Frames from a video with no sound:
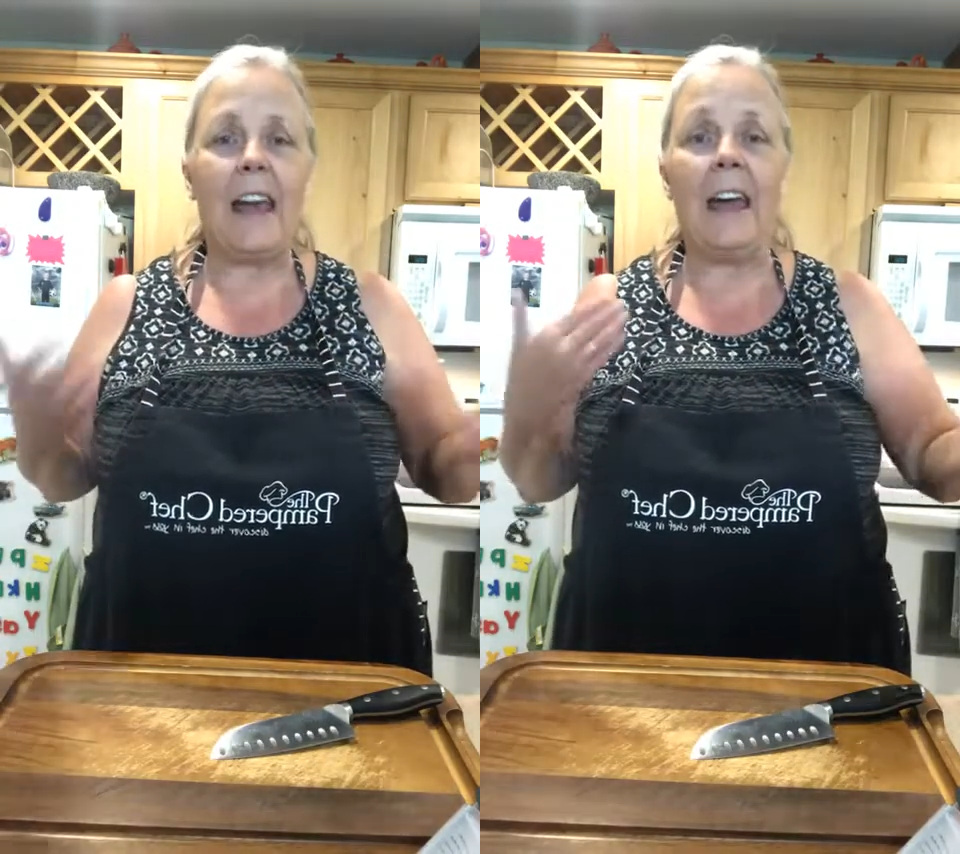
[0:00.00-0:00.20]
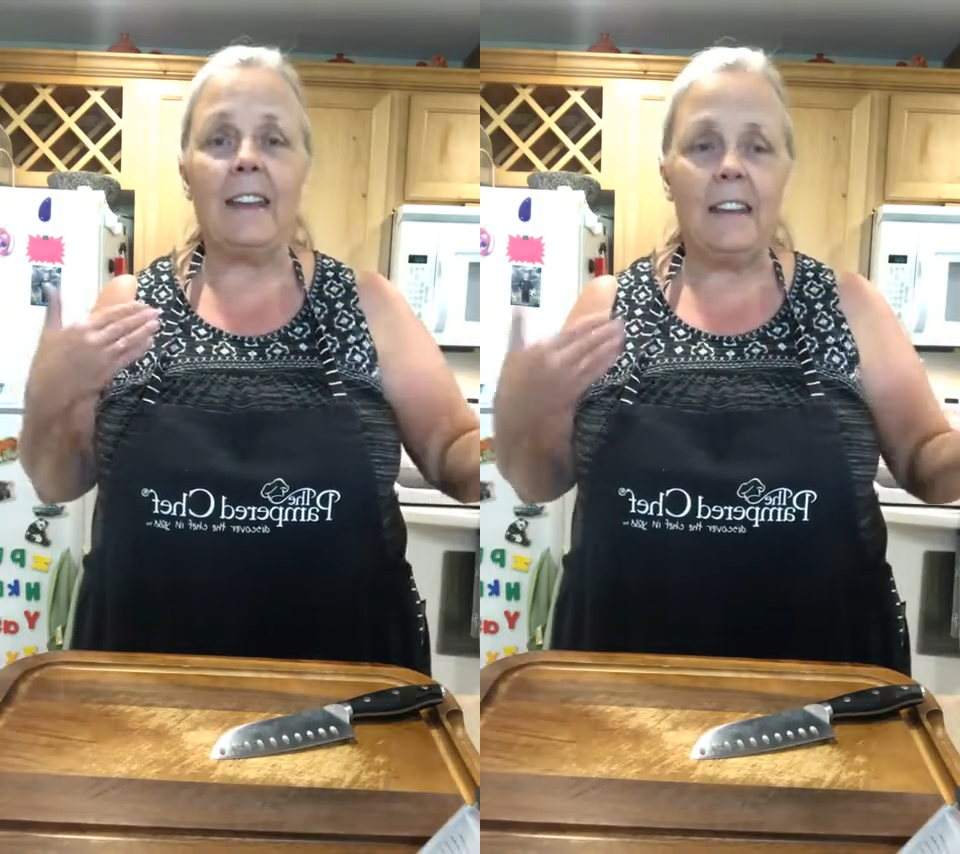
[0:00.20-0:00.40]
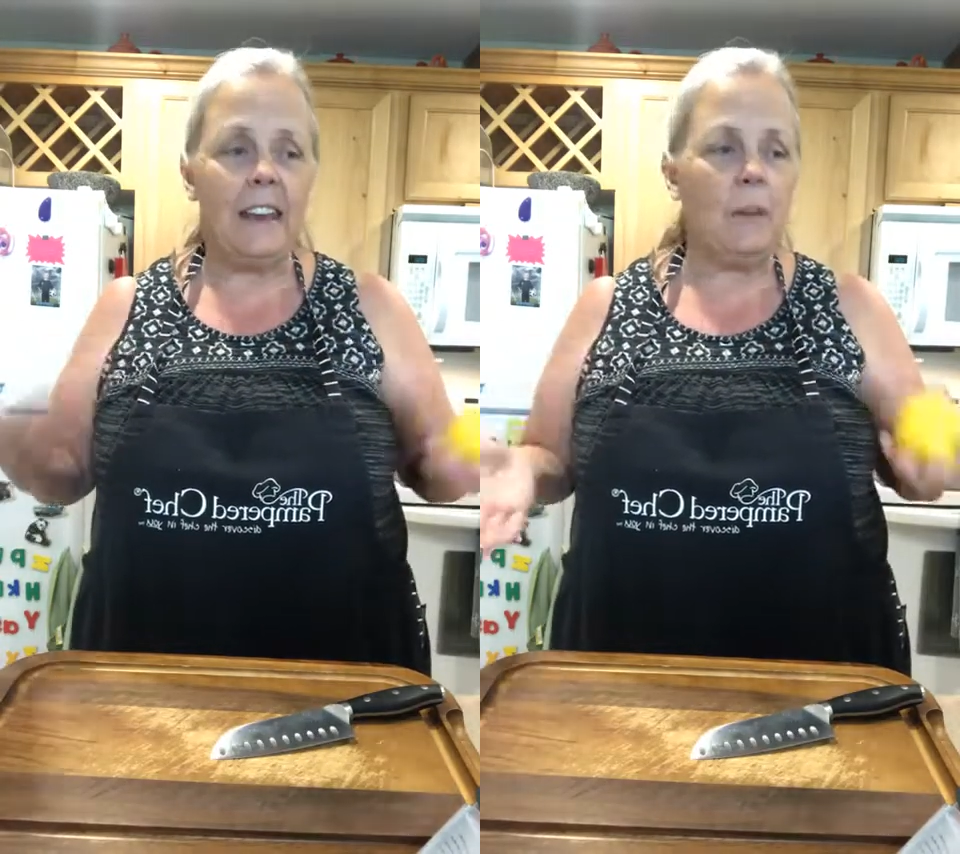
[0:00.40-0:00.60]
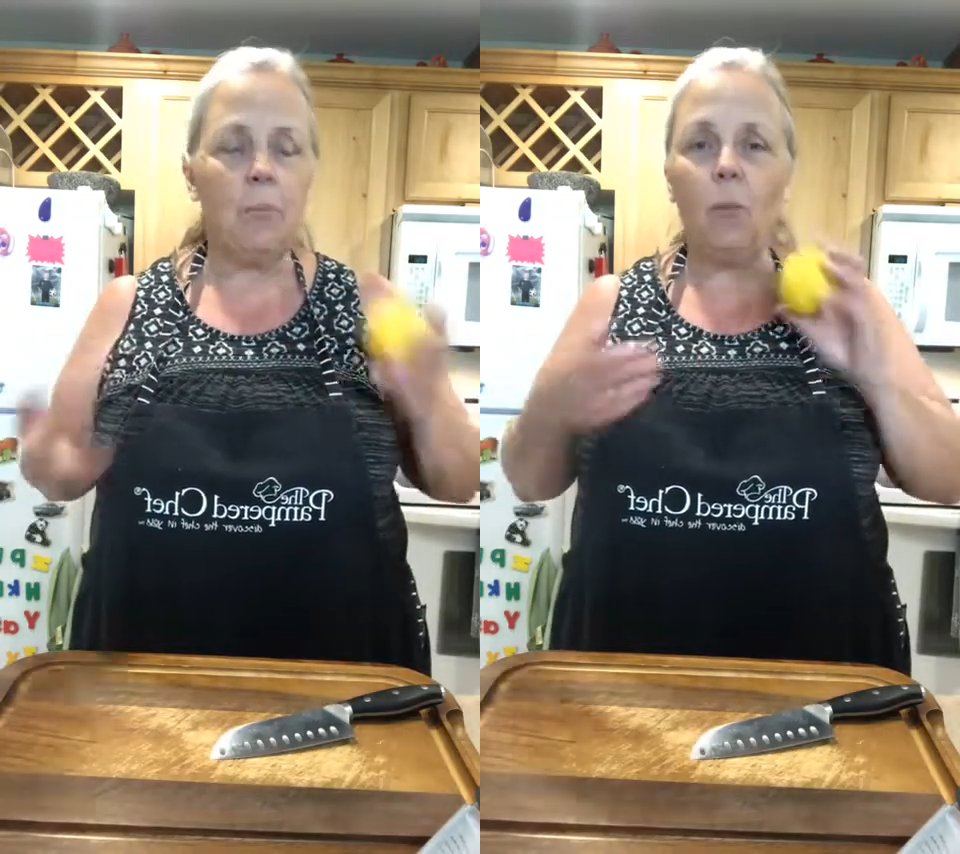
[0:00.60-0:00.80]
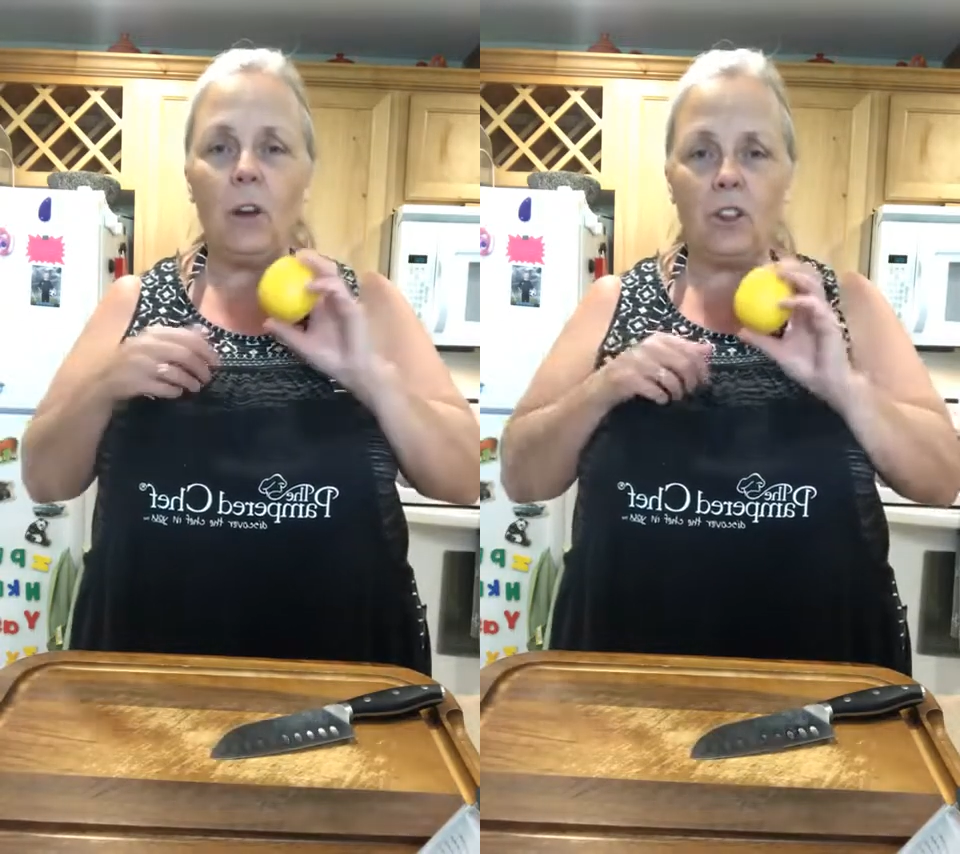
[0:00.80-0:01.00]
and
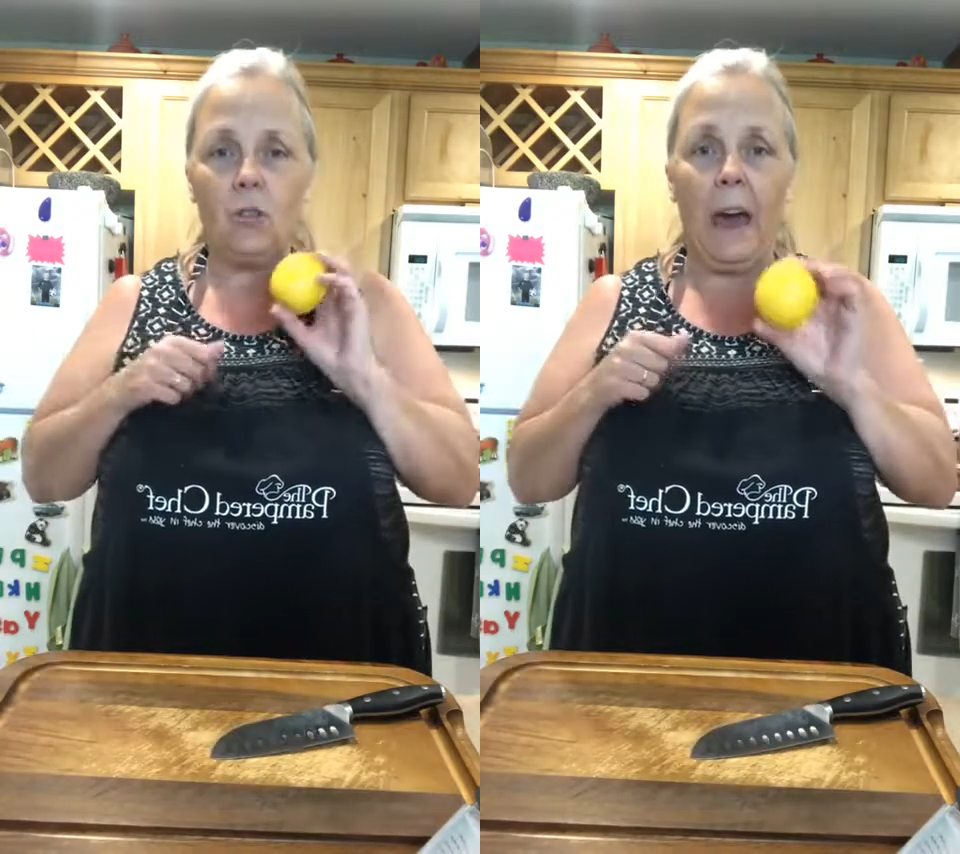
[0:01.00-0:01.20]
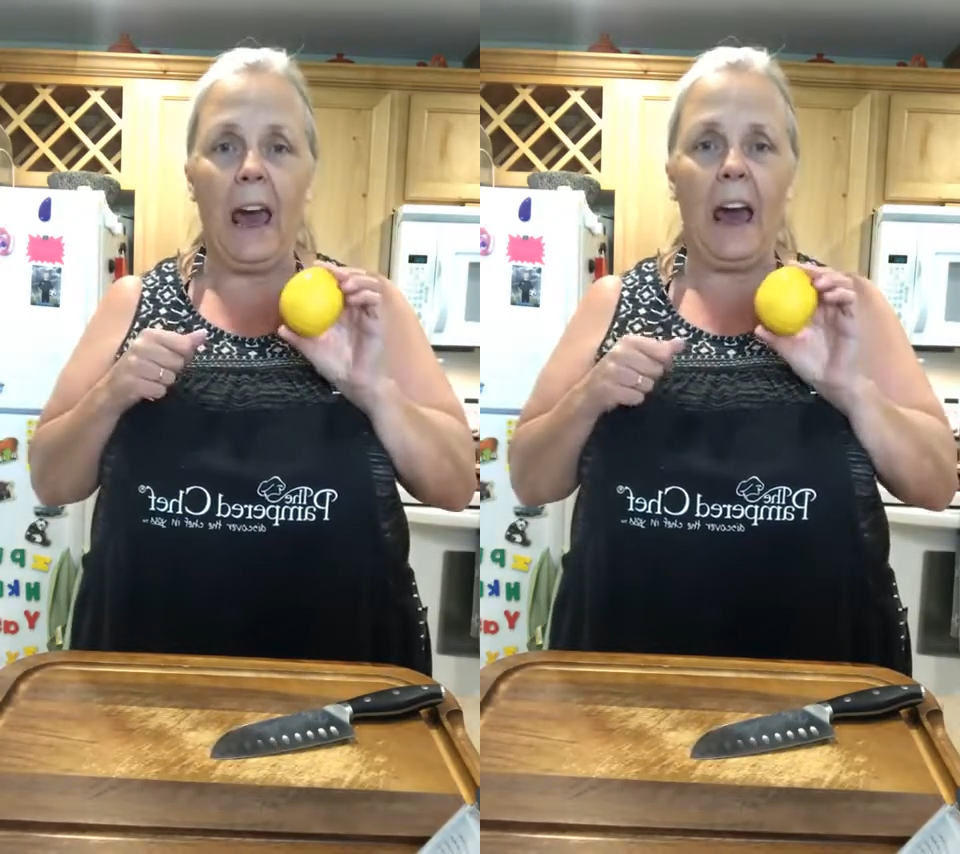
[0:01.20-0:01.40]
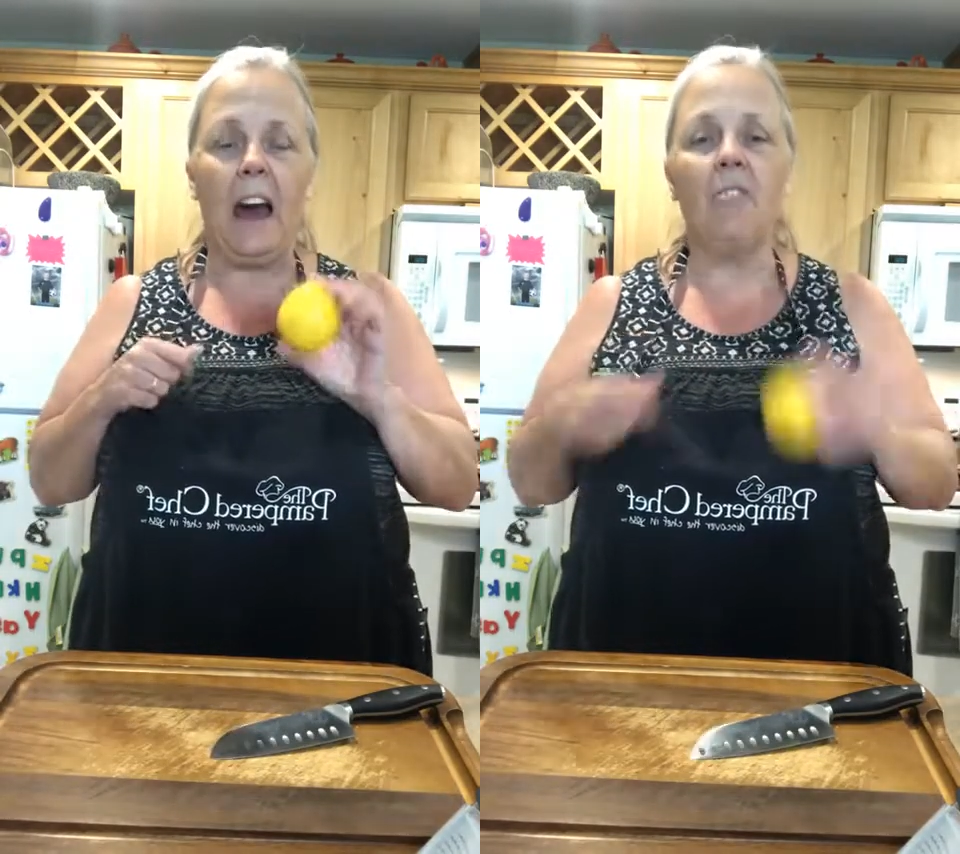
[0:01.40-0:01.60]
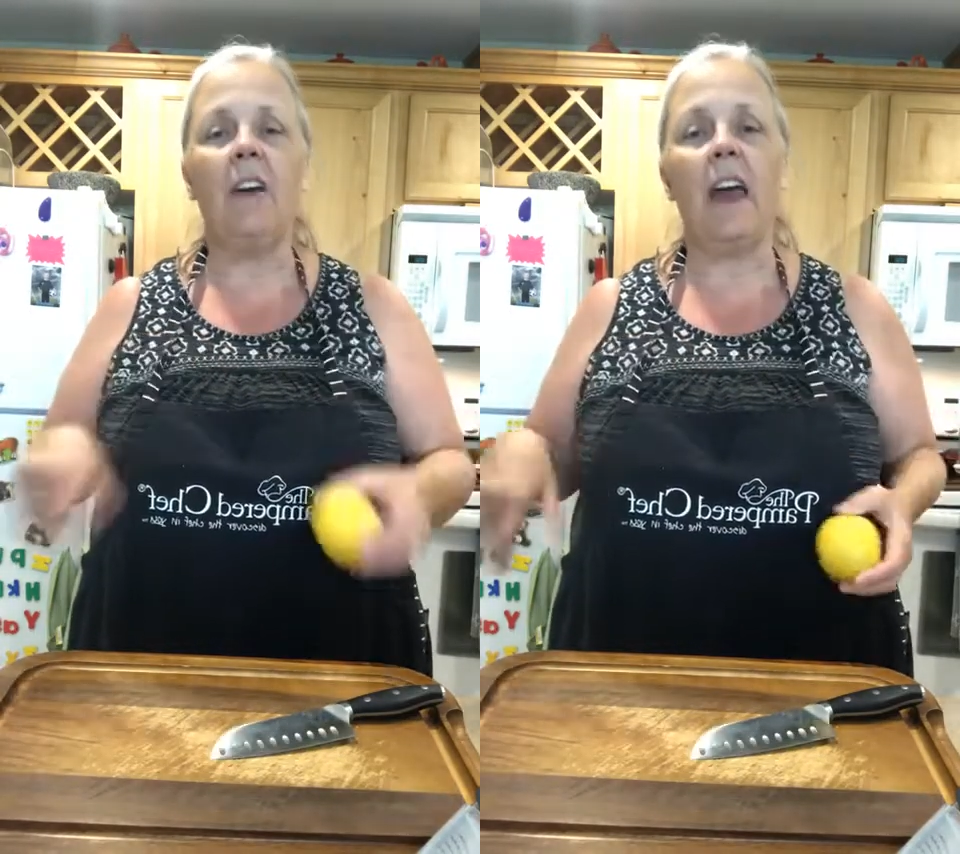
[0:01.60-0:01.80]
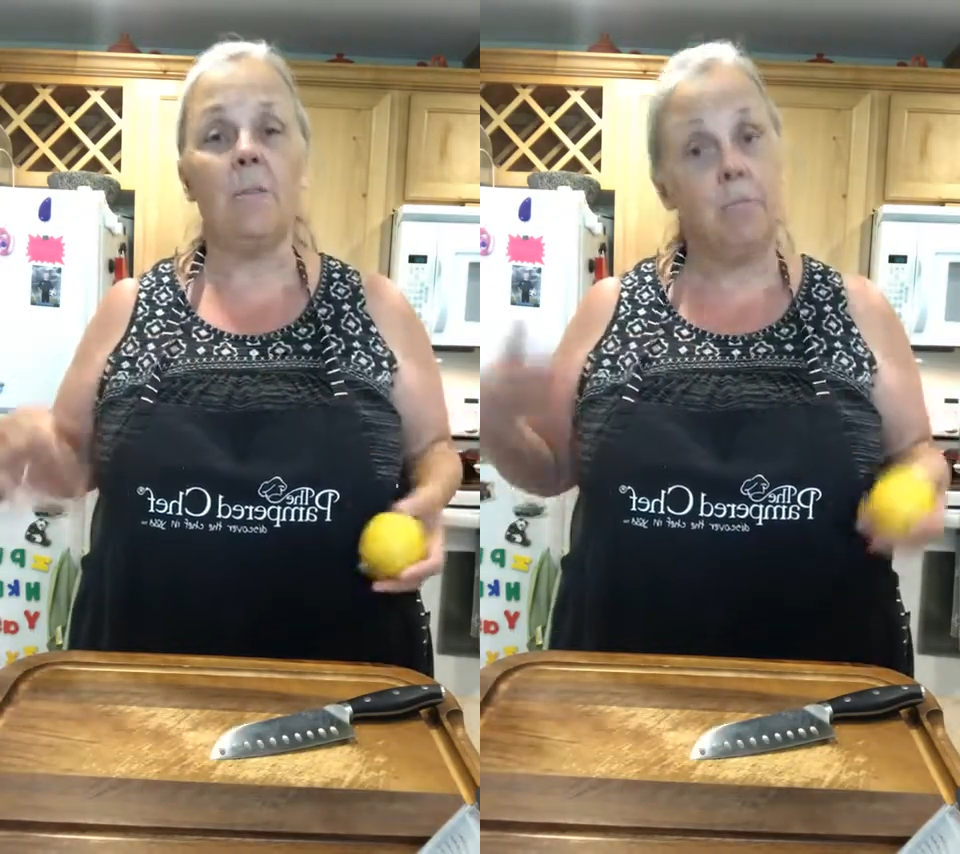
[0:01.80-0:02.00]
keep what you have